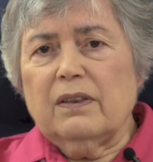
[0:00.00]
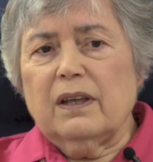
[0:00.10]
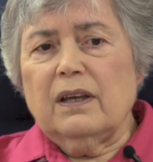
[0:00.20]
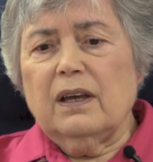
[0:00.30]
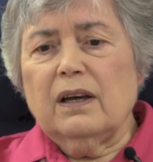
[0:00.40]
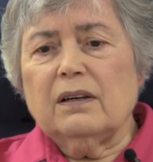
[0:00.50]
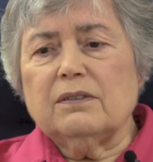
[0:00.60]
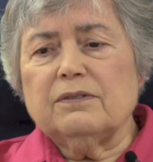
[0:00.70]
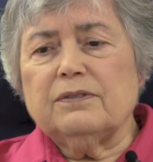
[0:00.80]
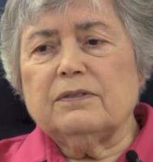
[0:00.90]
They
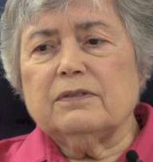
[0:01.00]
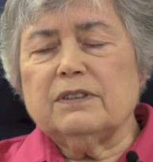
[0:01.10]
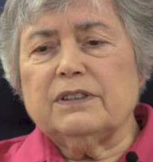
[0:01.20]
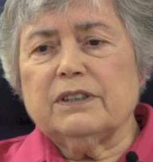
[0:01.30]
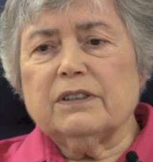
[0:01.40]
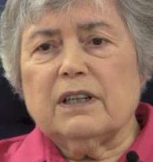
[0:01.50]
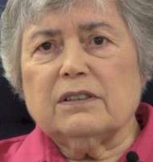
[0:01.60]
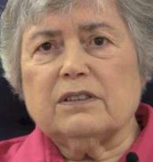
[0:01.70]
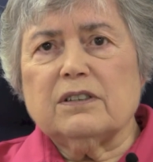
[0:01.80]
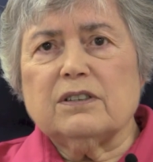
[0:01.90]
have steered
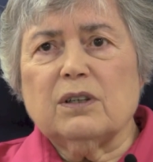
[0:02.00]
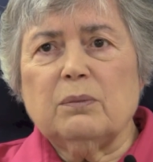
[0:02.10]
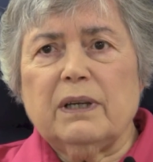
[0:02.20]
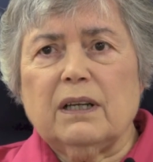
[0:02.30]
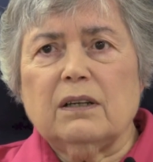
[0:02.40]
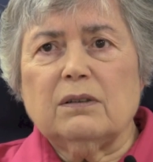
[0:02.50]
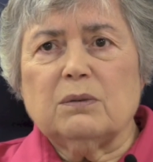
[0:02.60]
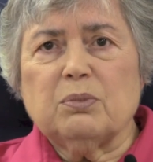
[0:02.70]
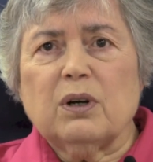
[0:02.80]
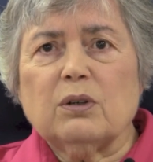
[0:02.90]
us to so many
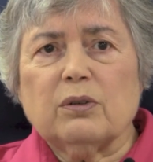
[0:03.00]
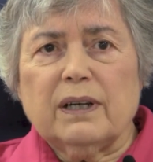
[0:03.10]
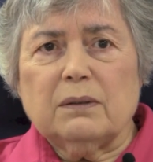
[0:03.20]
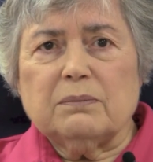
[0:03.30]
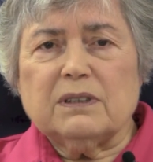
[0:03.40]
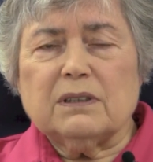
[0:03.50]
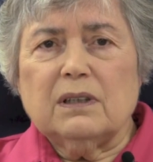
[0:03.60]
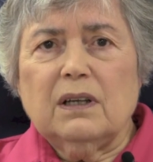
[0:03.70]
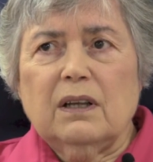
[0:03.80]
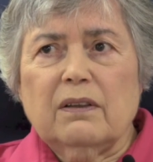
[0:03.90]
good programs
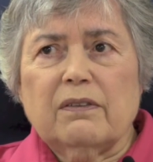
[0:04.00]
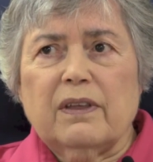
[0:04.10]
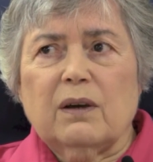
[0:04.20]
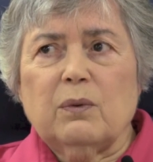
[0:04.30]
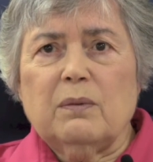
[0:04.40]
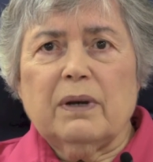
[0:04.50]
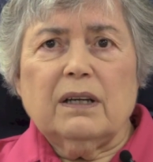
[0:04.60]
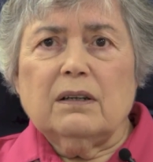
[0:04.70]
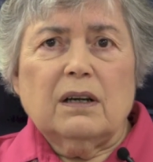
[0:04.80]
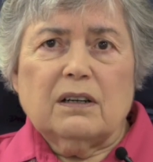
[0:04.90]
that we
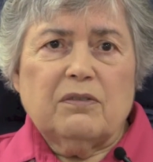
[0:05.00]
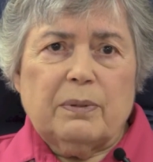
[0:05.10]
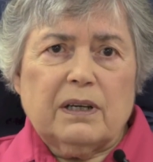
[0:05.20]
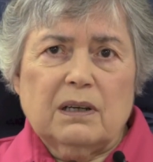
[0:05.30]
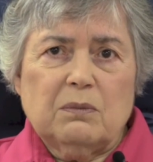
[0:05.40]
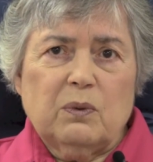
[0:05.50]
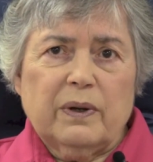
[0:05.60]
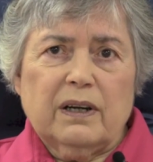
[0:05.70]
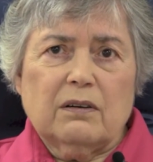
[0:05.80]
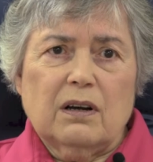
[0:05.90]
might not have become
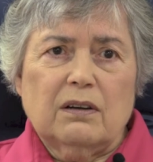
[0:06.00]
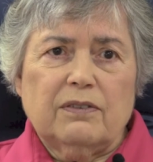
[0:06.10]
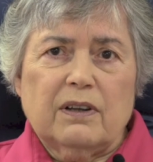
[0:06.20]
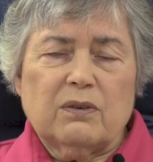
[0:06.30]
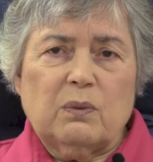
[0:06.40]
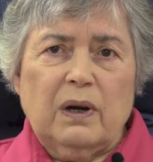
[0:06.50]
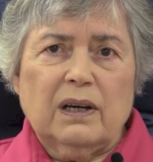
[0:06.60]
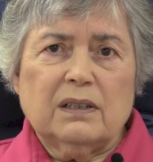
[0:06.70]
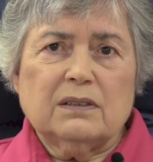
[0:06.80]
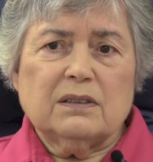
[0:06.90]
aware of
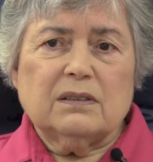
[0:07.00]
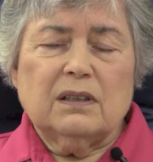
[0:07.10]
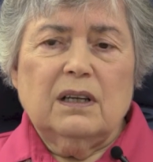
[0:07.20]
otherwise.